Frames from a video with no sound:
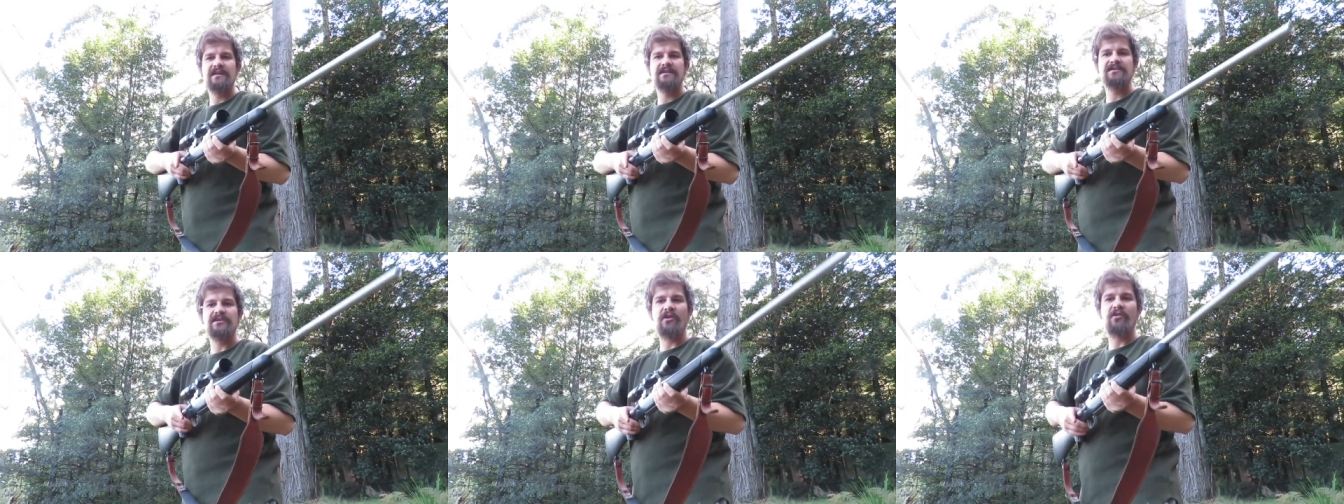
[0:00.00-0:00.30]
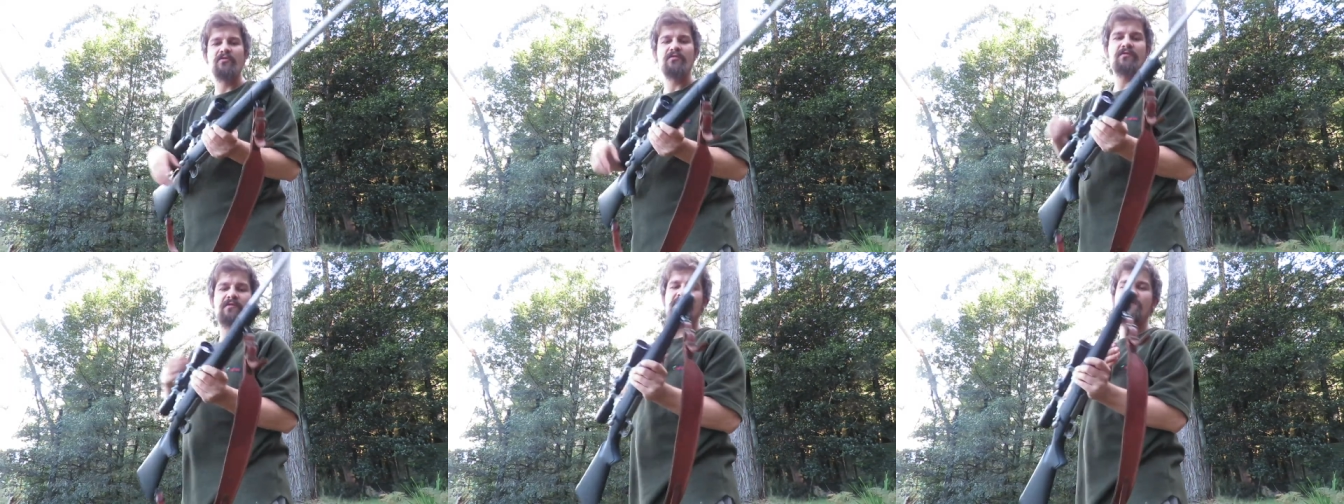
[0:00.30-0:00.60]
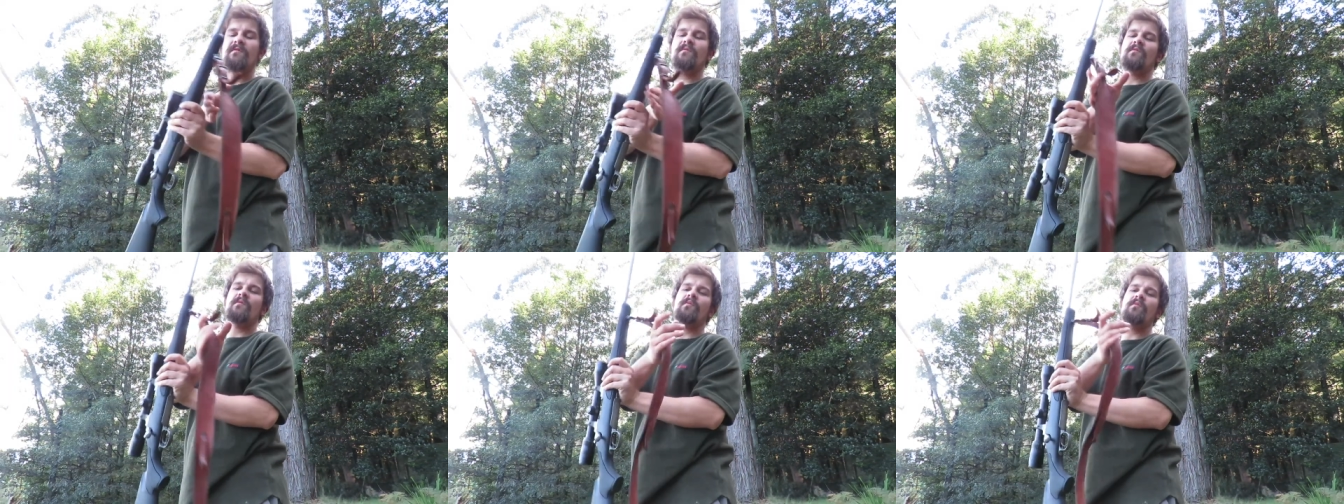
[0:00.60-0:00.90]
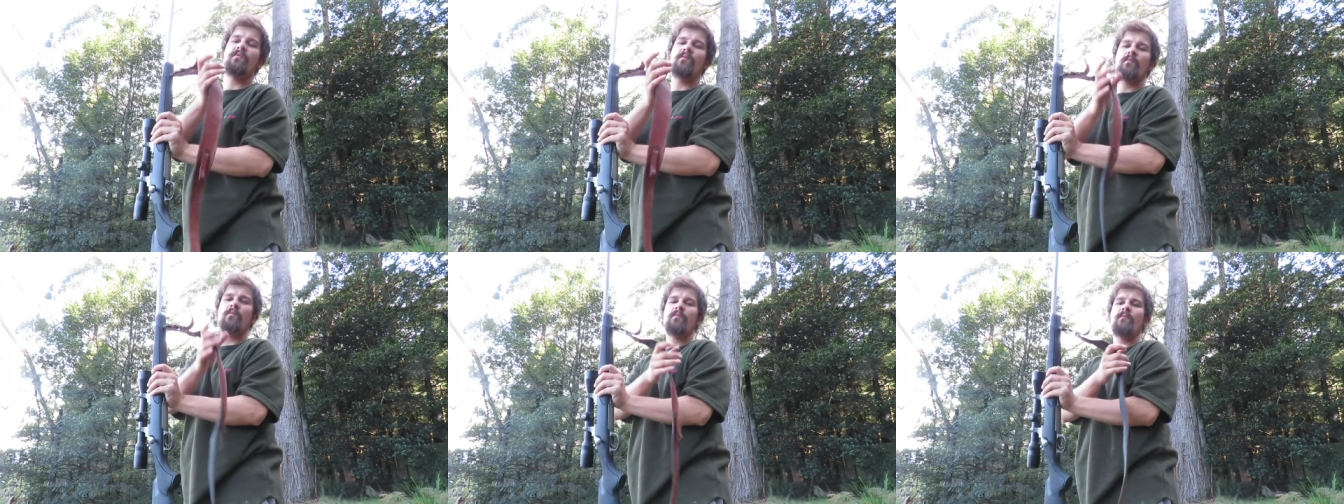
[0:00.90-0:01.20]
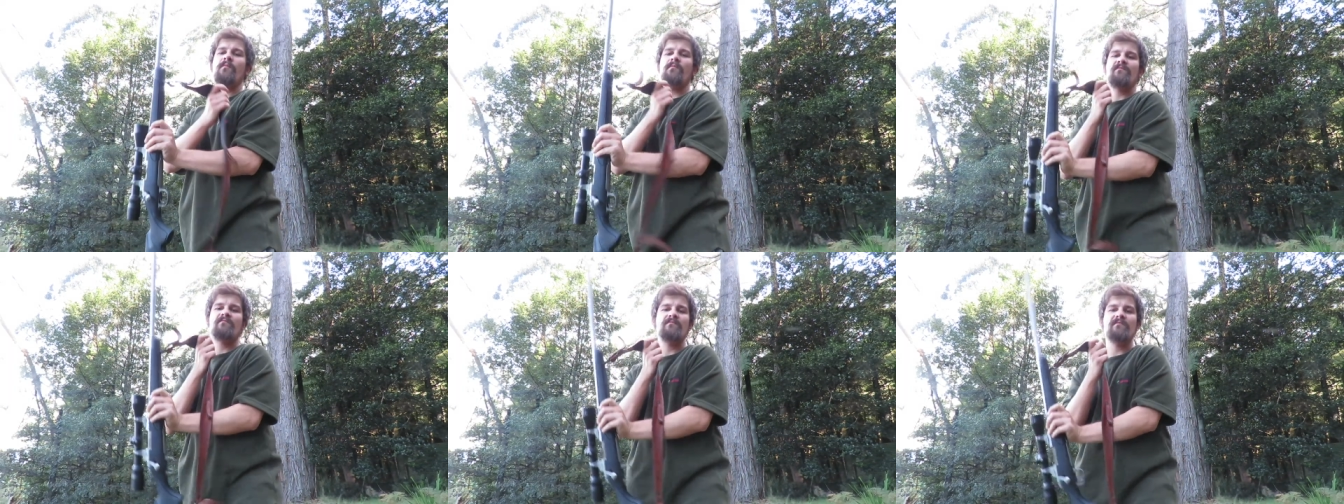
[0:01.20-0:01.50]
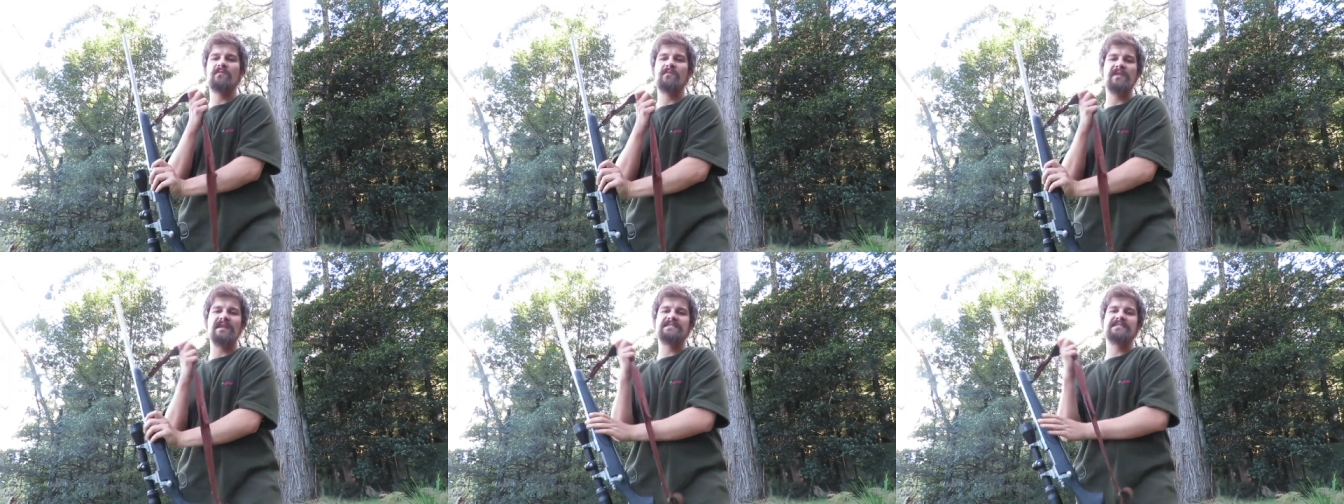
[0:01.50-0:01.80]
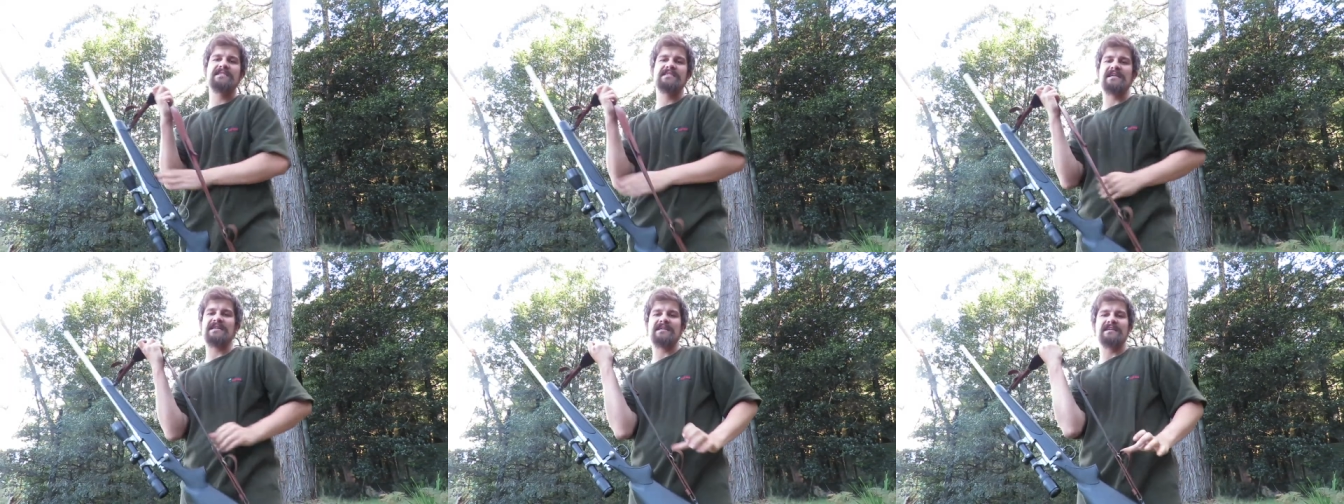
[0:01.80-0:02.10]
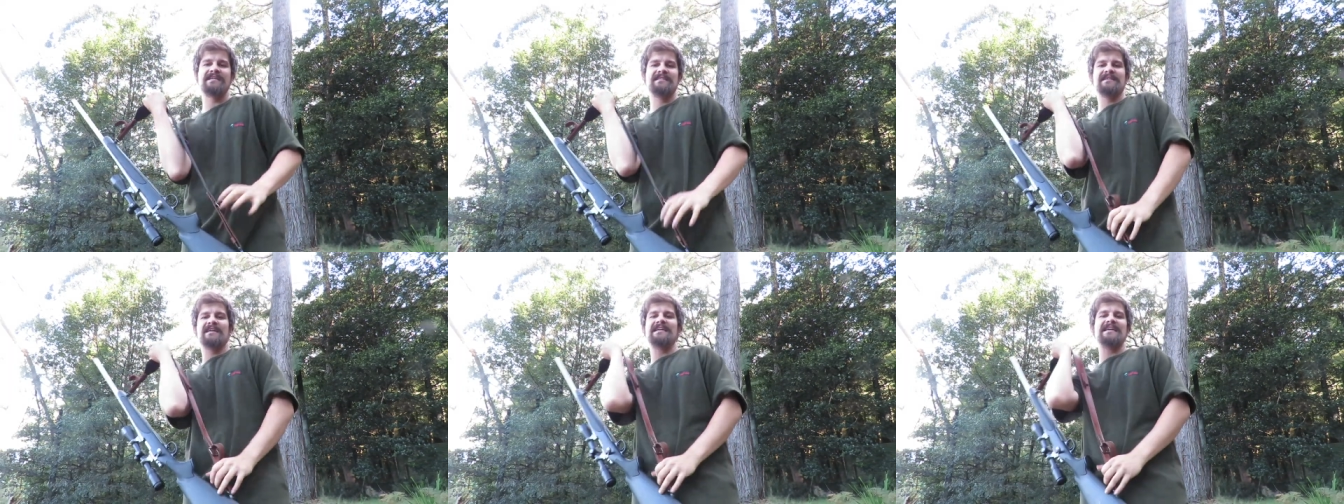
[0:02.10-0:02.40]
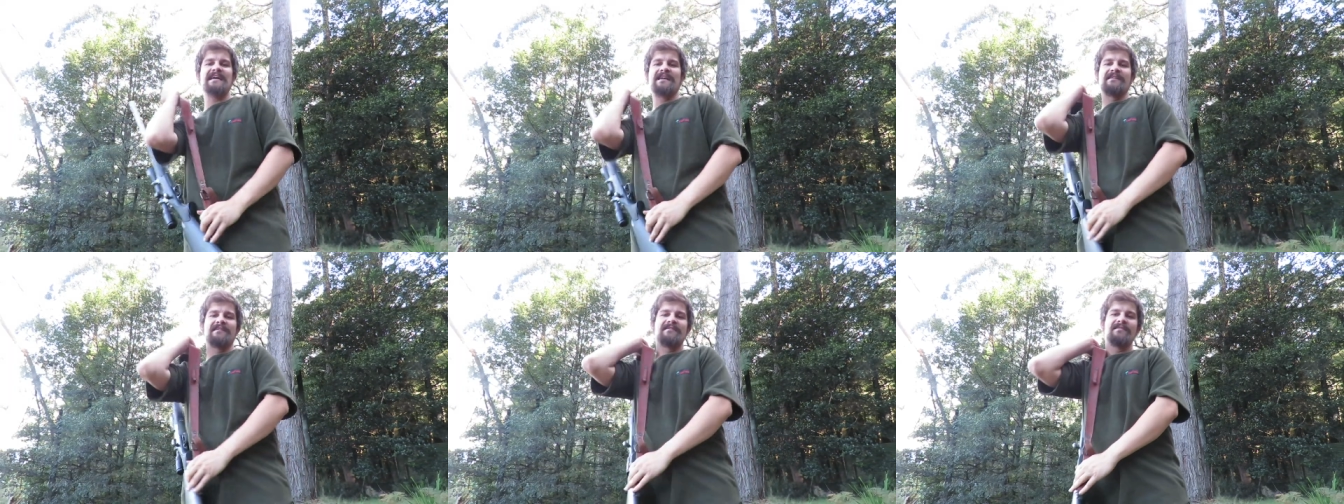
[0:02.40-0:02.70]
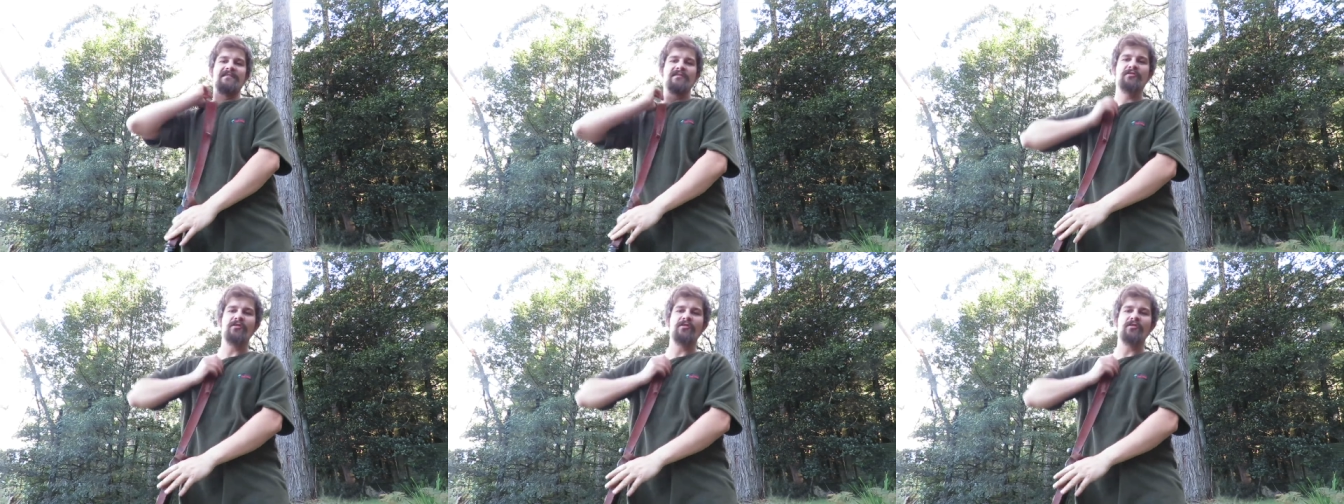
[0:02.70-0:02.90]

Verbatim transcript: So let's just like again,